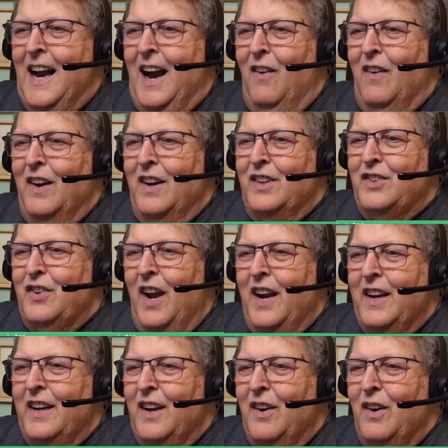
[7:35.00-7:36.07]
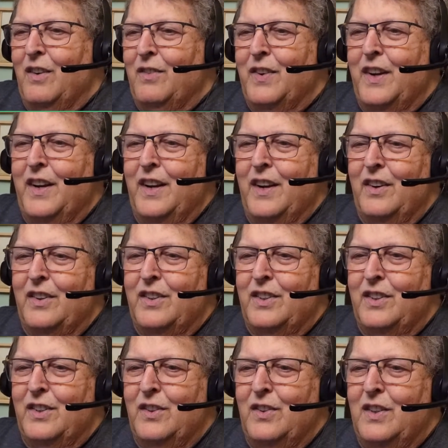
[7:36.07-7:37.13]
I want to try to go over here
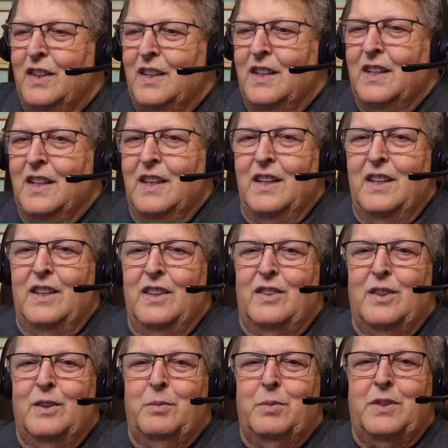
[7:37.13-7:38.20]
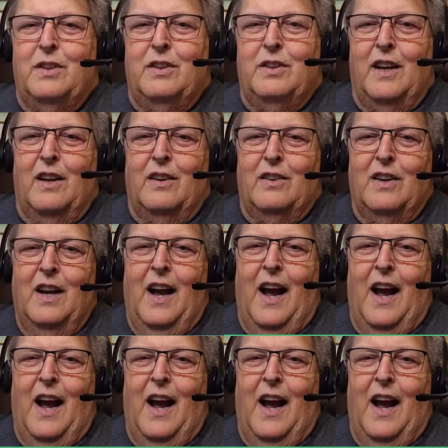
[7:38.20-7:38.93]
to YouTube Studio.